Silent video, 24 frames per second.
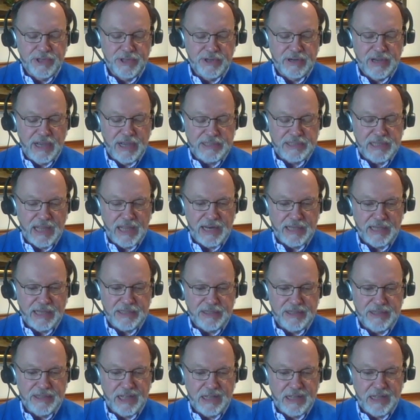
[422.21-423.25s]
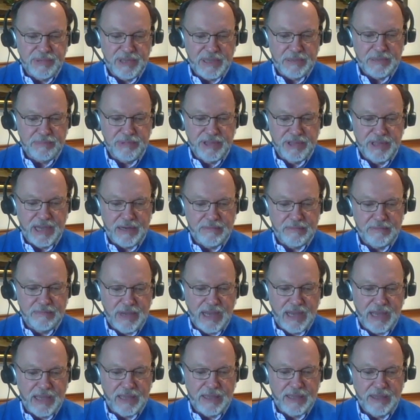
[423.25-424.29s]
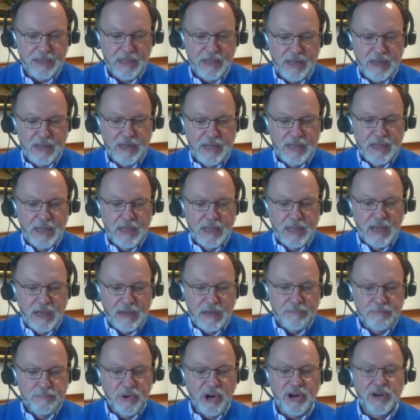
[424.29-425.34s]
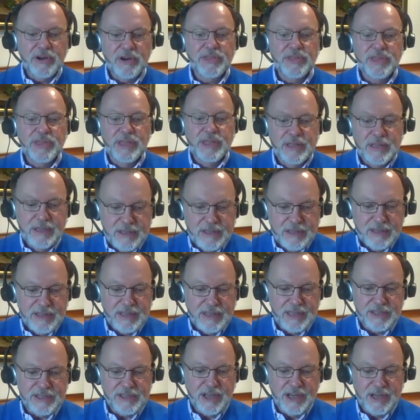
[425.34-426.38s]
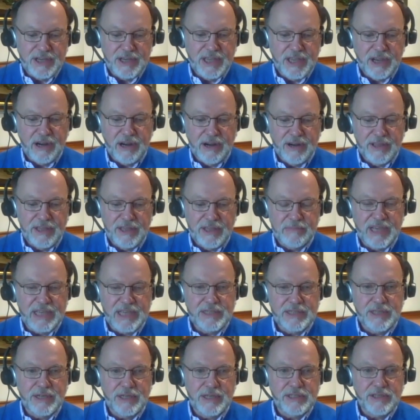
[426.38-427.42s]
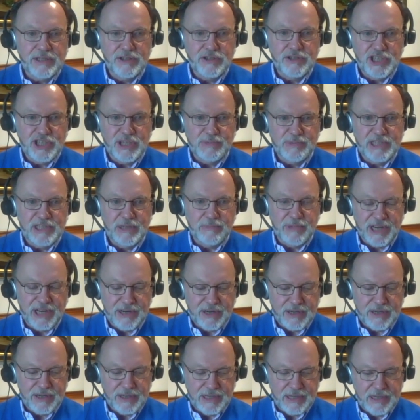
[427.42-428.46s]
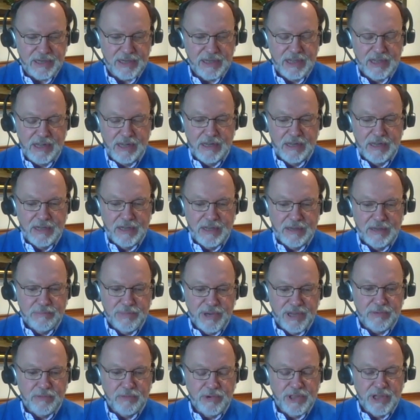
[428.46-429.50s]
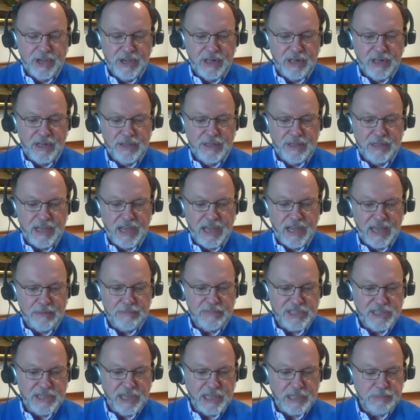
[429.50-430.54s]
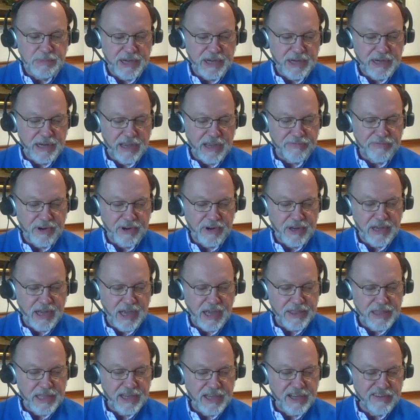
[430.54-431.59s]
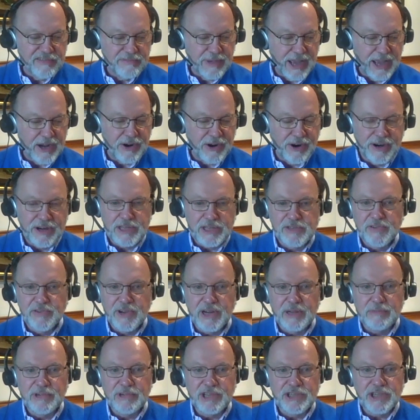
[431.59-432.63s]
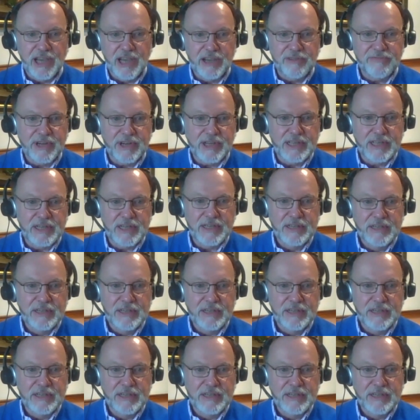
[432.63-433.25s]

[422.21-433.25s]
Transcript: You know, I like to tell people that my birth is Hungarian, my citizenship is American, but with all the times I spent in Africa, I think of my heart as very much African.